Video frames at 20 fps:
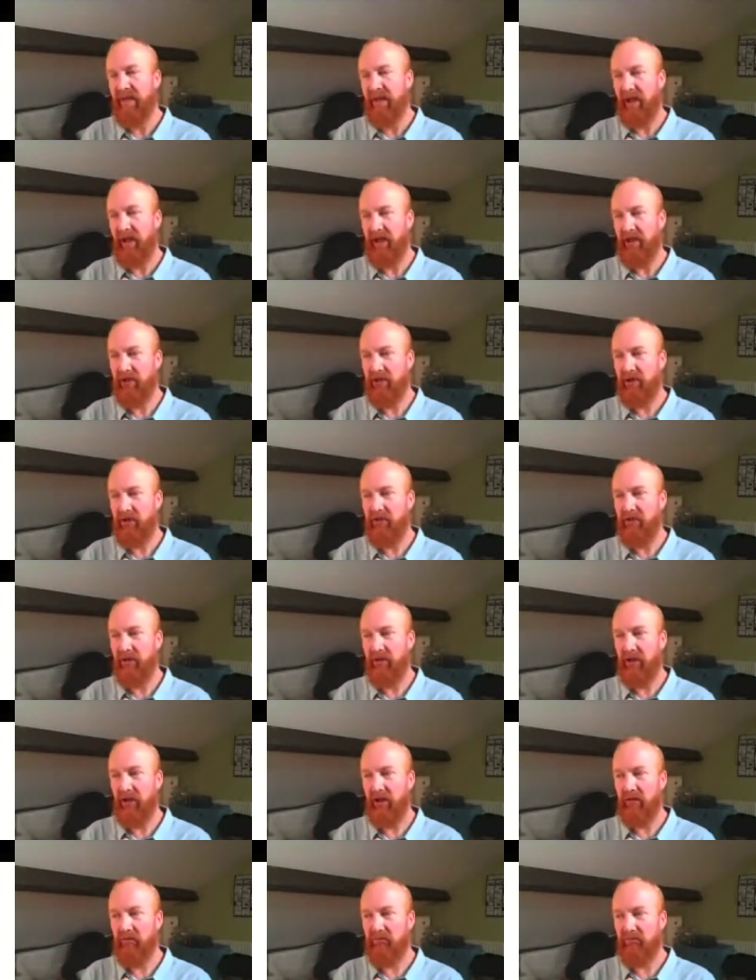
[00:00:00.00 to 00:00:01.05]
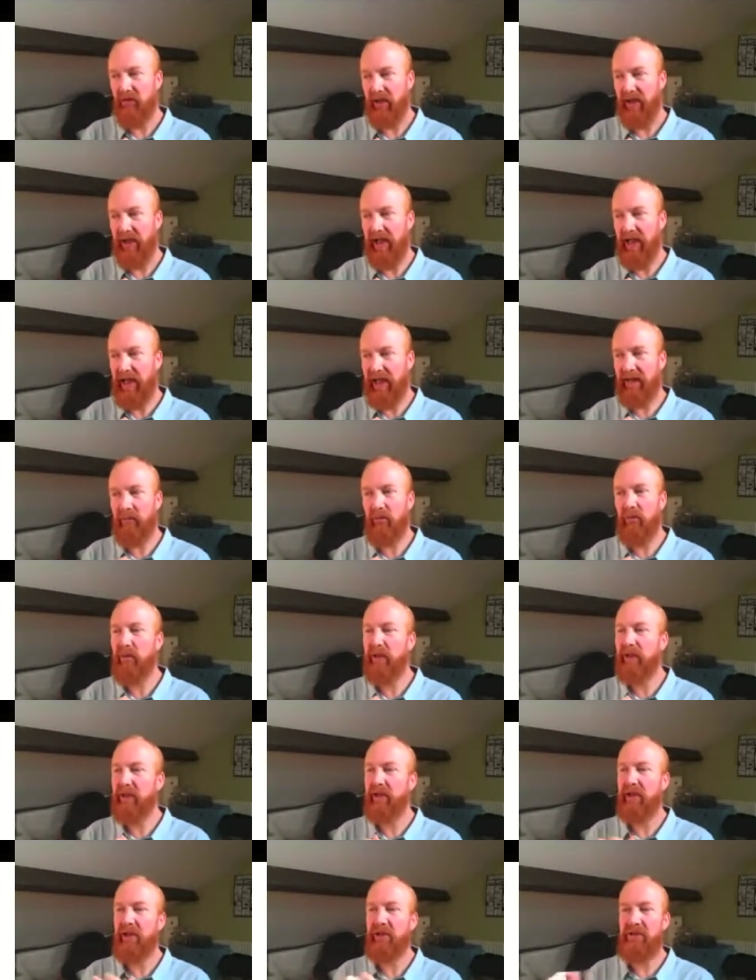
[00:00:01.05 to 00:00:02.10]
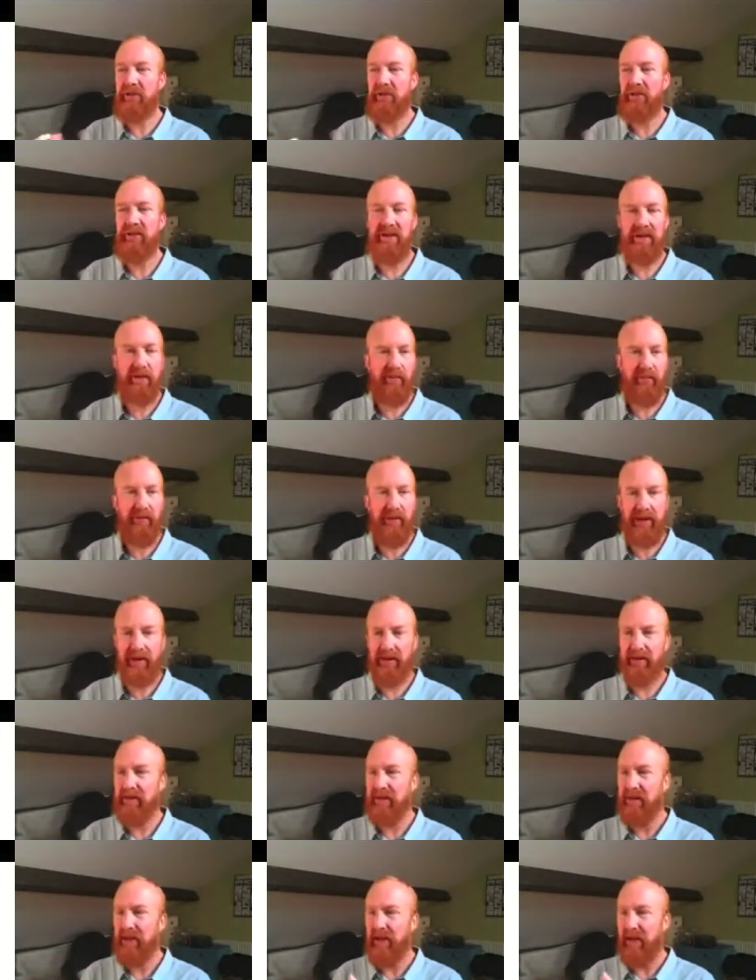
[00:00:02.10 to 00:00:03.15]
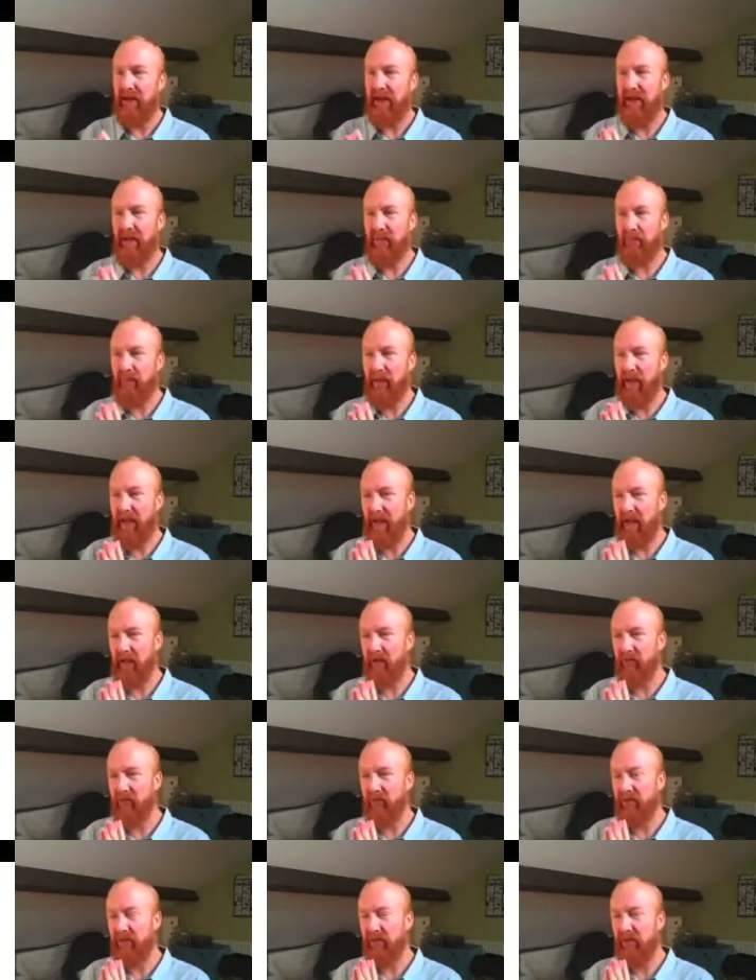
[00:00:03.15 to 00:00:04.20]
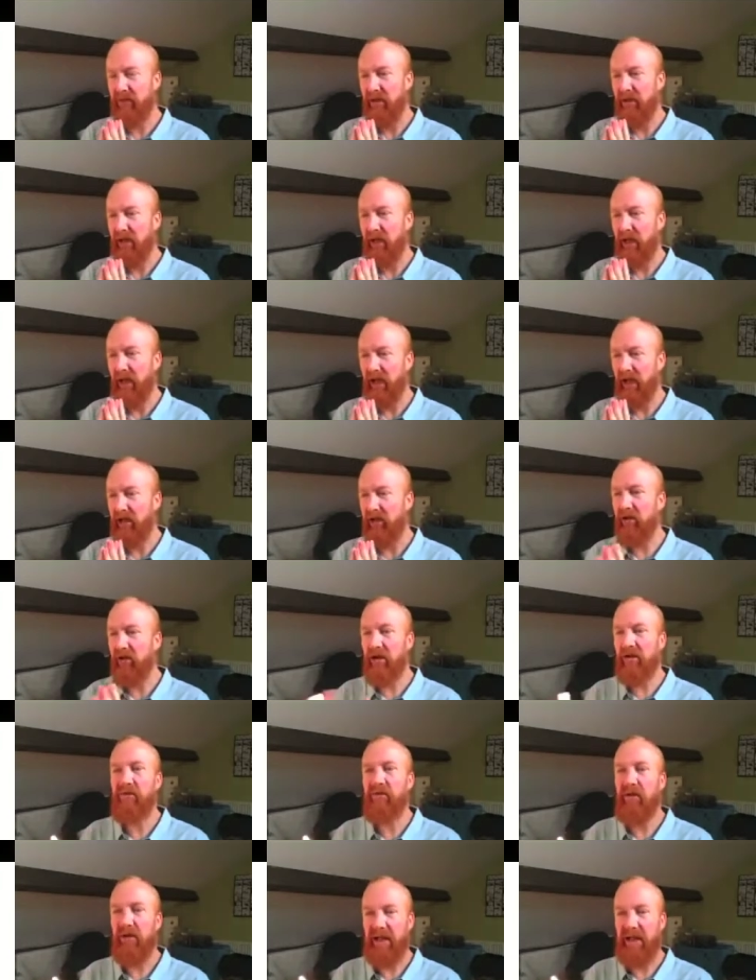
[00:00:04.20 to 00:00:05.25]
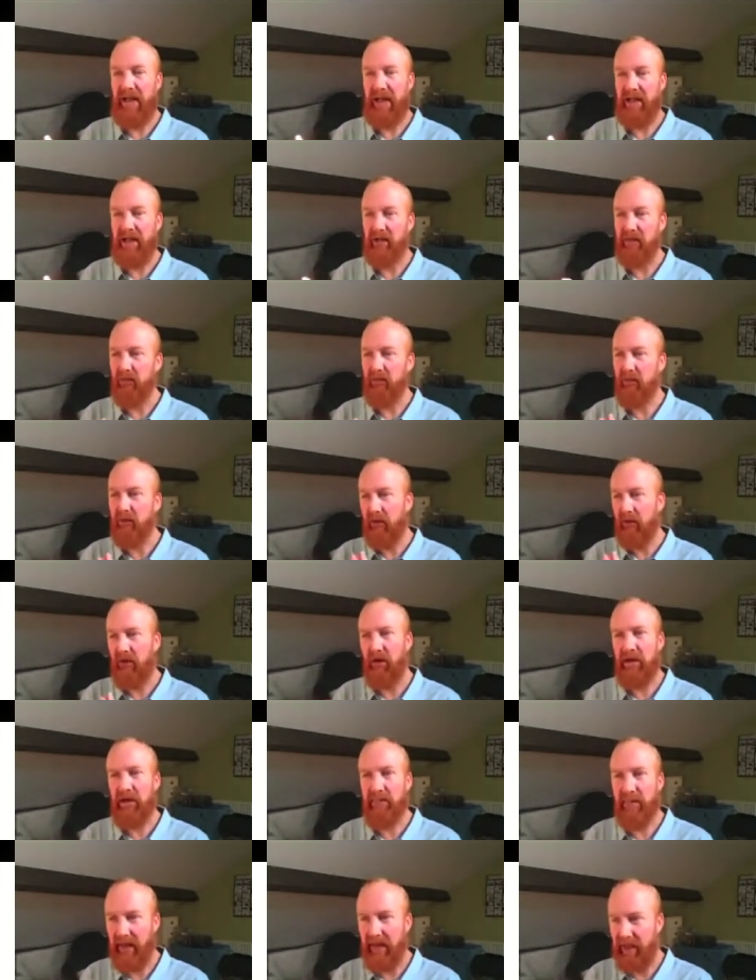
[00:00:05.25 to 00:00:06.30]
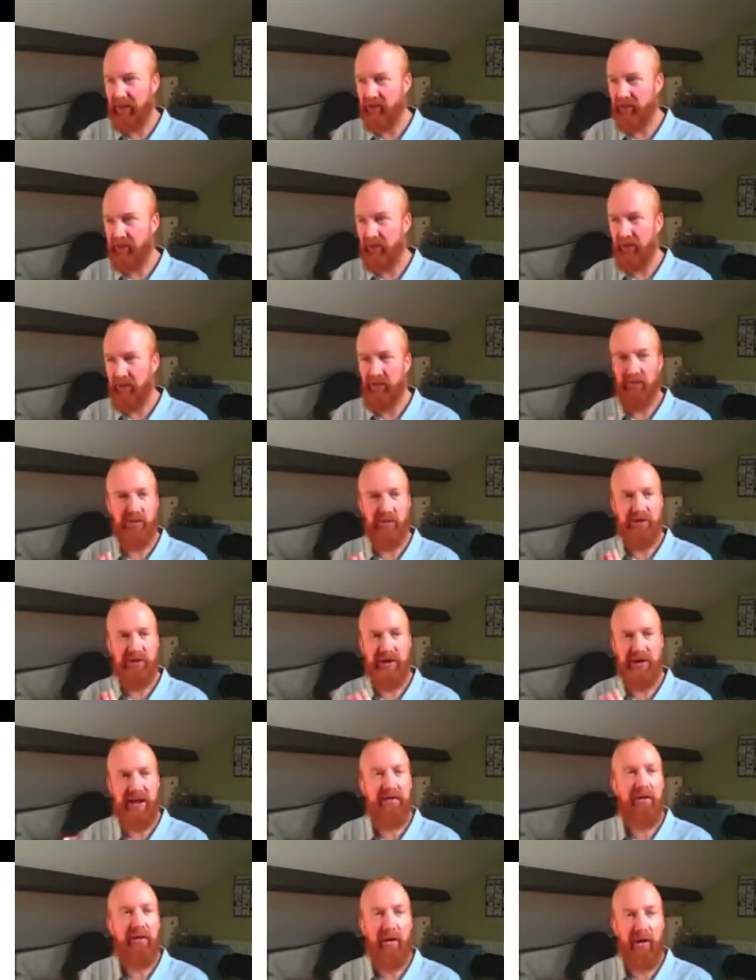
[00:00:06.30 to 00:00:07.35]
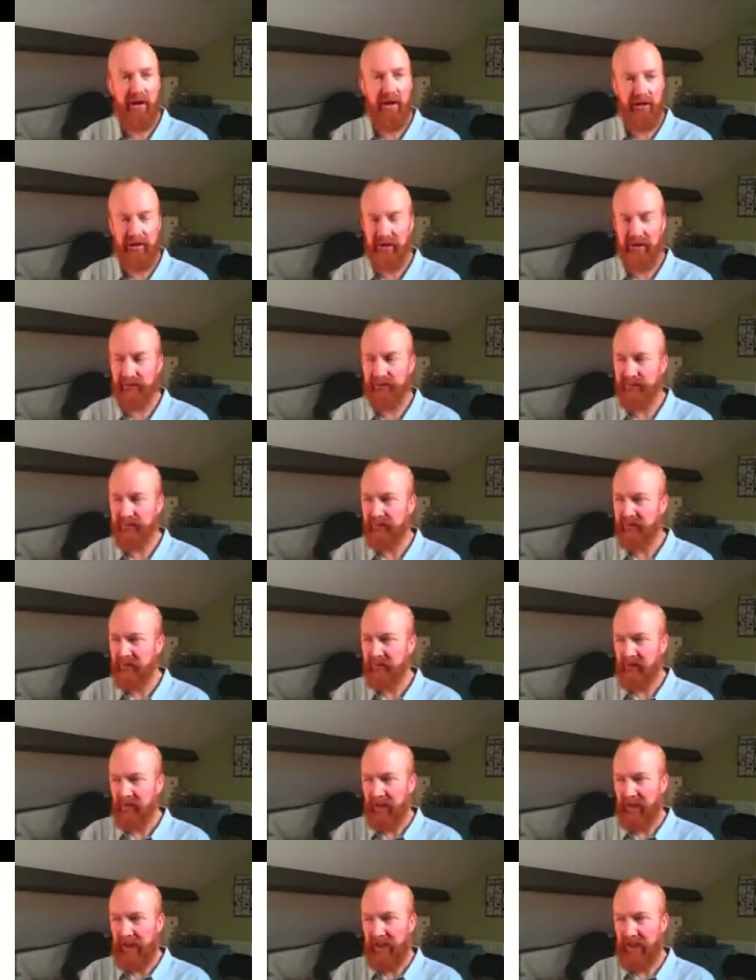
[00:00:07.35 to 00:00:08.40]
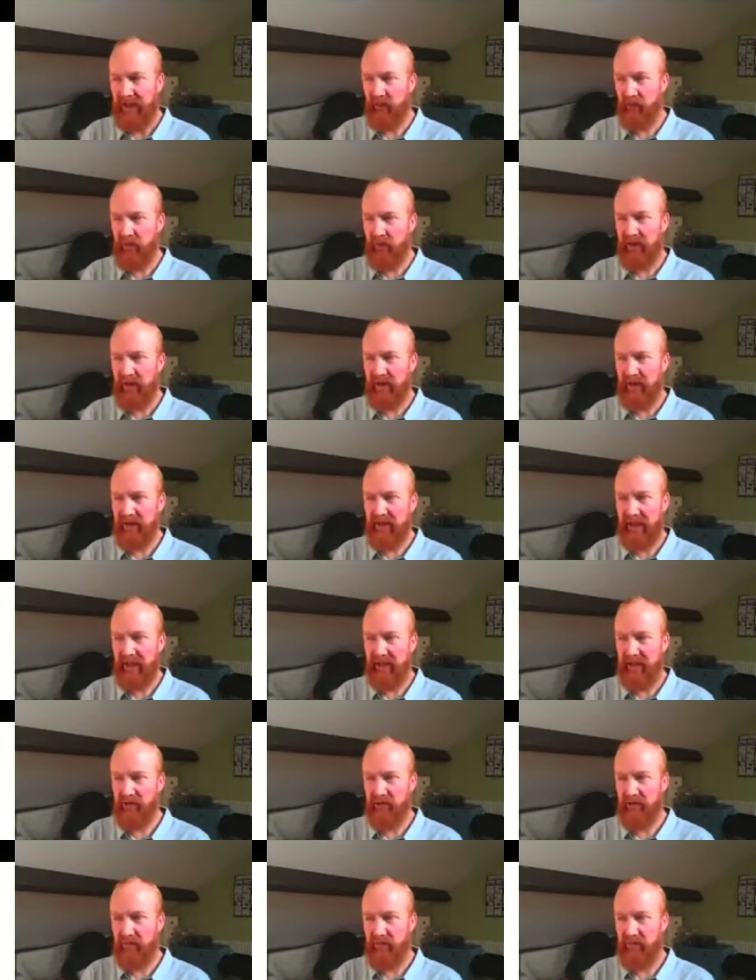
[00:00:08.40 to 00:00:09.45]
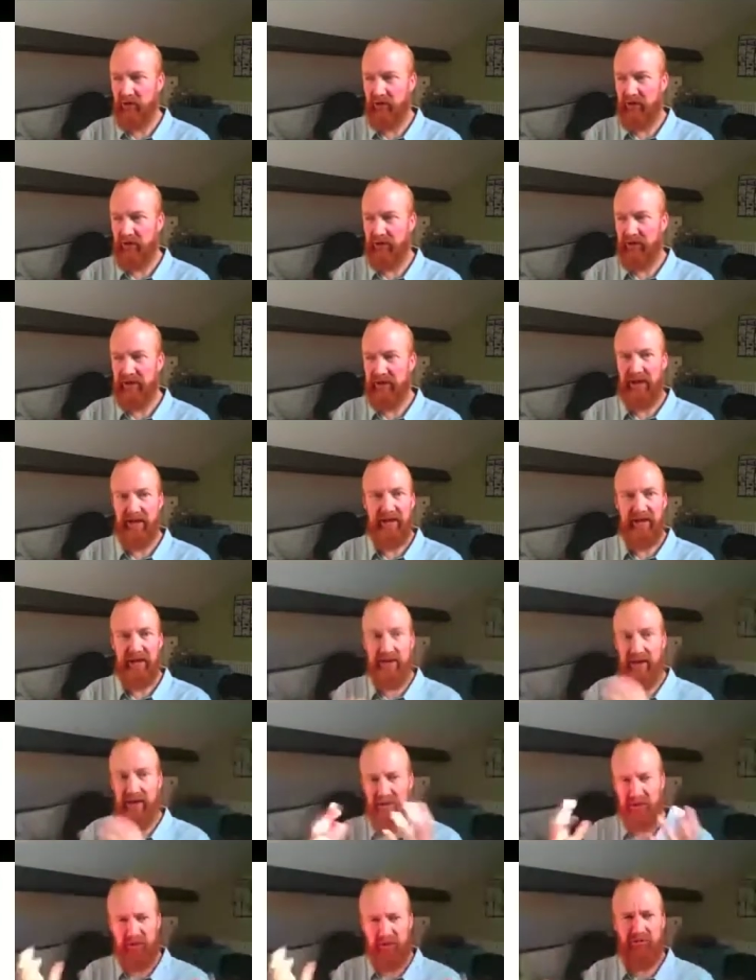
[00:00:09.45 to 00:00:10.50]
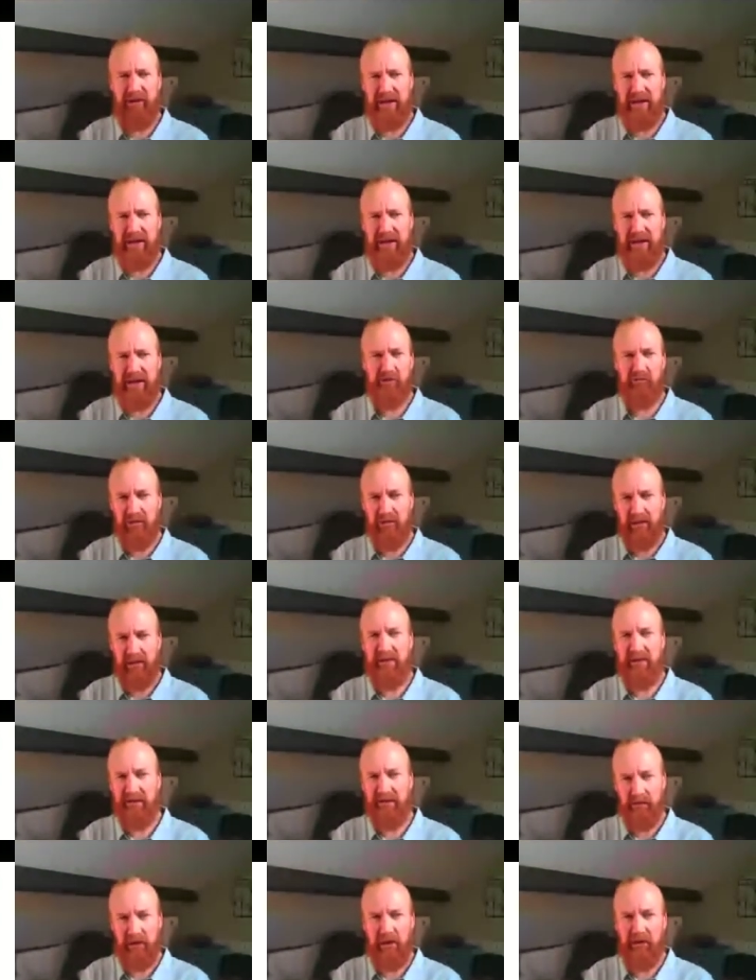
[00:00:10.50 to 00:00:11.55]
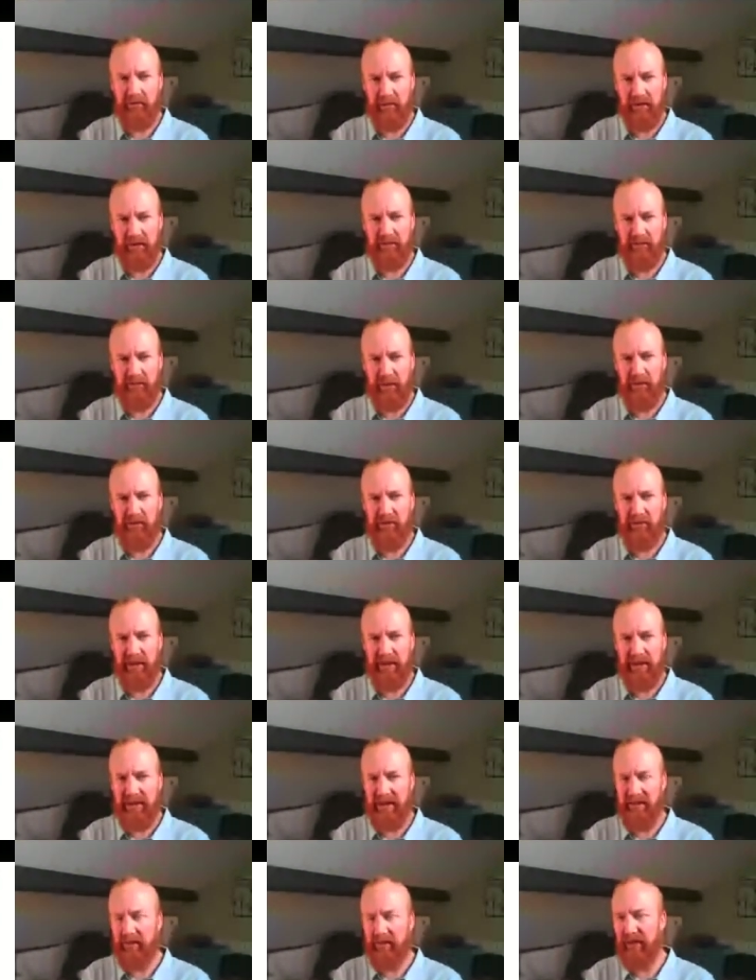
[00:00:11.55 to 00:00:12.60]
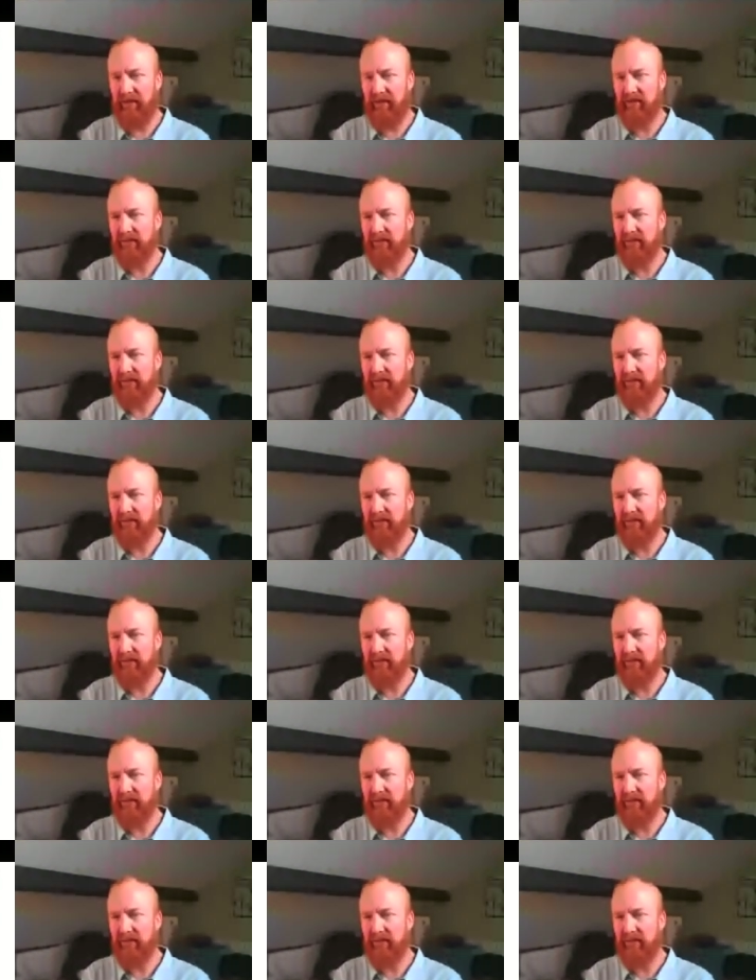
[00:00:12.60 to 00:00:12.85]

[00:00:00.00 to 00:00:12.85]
and you could go, right, how are we going to do something about life on land or climate action or zero hunger? How are we going to take this opportunity, this great disruptive moment post-pandemic,